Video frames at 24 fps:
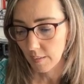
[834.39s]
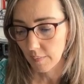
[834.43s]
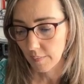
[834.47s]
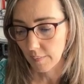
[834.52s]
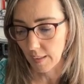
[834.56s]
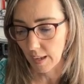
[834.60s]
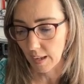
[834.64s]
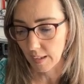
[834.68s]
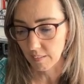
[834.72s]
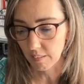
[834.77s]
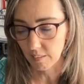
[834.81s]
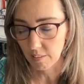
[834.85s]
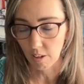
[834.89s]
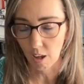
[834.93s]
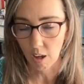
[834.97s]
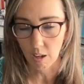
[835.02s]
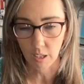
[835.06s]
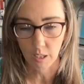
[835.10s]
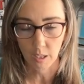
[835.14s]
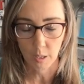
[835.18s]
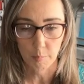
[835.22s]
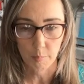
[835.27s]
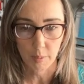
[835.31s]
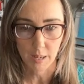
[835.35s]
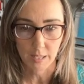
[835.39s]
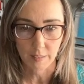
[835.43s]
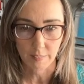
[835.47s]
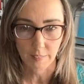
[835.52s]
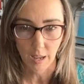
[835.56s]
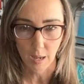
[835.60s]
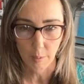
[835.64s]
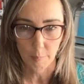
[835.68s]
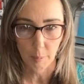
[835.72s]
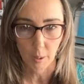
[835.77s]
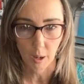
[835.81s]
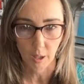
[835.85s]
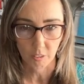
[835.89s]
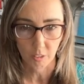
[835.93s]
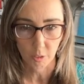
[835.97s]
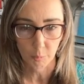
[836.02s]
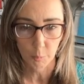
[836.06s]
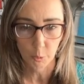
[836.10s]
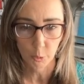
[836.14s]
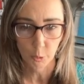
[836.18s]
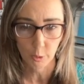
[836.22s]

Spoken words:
that's not going to make that possible.